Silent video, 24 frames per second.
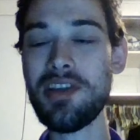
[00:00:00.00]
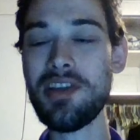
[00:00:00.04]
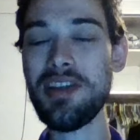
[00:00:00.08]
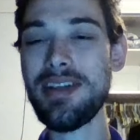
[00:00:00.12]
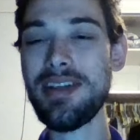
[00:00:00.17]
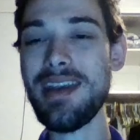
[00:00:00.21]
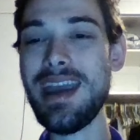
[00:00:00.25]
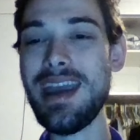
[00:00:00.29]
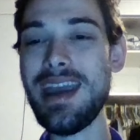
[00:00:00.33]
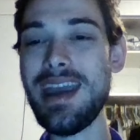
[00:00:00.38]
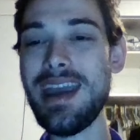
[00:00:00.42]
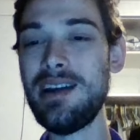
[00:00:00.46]

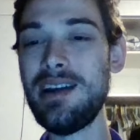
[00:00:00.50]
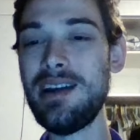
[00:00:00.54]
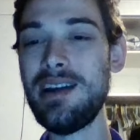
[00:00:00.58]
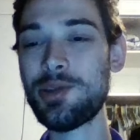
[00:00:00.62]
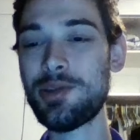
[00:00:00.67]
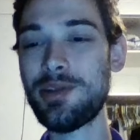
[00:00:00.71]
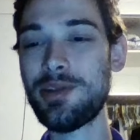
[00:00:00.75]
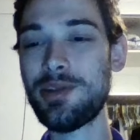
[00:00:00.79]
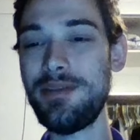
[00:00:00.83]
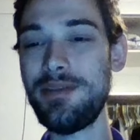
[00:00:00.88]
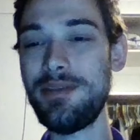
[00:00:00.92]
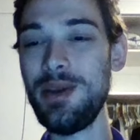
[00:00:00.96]
lost
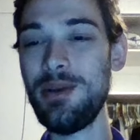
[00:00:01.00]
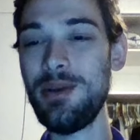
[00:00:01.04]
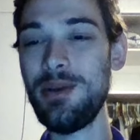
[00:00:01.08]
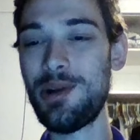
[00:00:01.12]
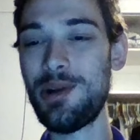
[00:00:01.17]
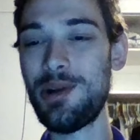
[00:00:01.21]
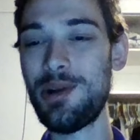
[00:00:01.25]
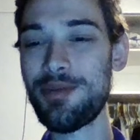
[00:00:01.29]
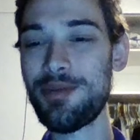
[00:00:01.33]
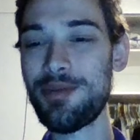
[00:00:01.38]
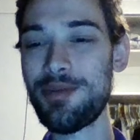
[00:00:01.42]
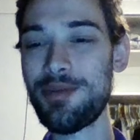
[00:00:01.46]
800
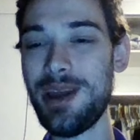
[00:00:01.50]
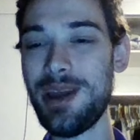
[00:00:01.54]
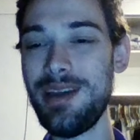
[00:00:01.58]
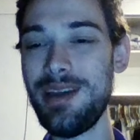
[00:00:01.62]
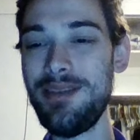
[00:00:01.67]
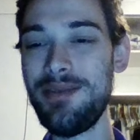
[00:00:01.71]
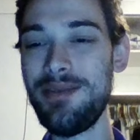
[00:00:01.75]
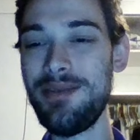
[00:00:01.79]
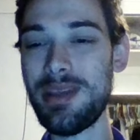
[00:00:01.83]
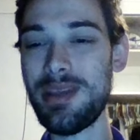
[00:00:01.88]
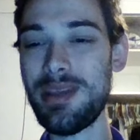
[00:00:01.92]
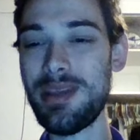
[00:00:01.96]
viewers when I
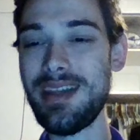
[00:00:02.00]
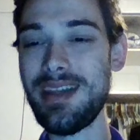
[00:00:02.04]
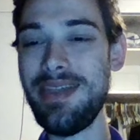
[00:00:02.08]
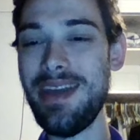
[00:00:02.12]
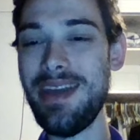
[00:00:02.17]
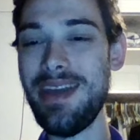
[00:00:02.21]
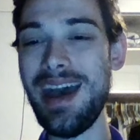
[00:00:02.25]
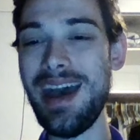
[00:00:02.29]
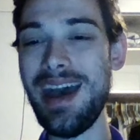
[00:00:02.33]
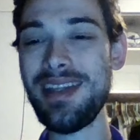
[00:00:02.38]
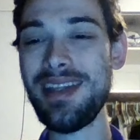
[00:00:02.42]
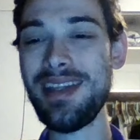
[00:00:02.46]
even said
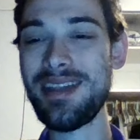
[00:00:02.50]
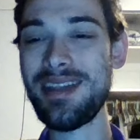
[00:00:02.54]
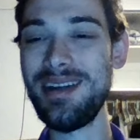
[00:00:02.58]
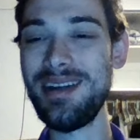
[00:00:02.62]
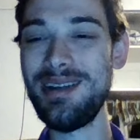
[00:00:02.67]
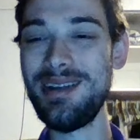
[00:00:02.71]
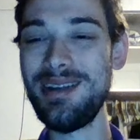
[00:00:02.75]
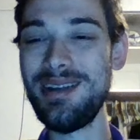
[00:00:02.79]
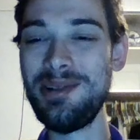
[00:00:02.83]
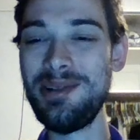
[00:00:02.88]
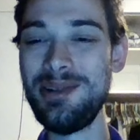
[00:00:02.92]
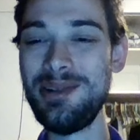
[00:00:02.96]
that,
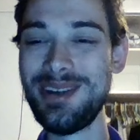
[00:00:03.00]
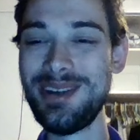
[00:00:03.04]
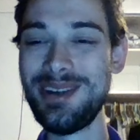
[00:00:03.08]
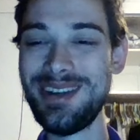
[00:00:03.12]
so.